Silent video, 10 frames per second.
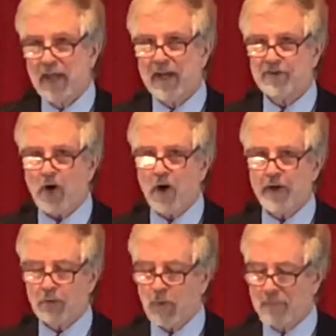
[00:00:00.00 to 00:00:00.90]
It is hard
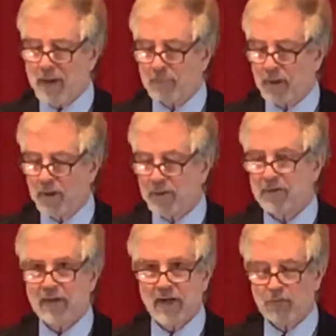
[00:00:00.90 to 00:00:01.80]
to remember
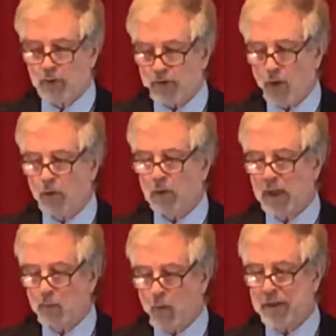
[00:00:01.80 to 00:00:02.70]
that it was
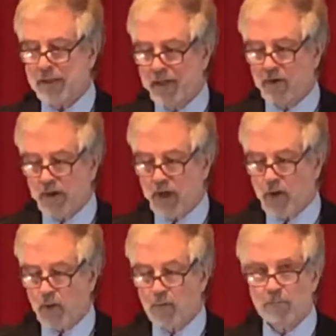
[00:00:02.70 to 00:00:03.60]
only 1 year
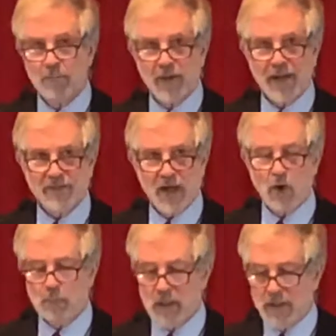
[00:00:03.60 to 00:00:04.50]
ago, at the
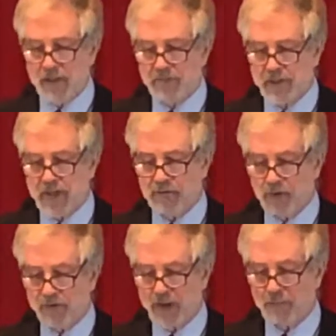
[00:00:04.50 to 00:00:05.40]
opening of the General
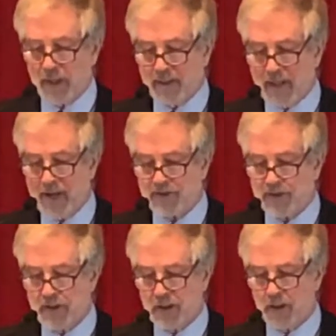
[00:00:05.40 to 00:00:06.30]
Assembly last
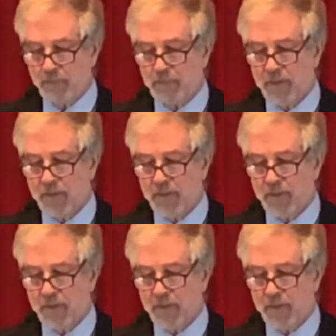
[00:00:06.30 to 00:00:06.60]
year,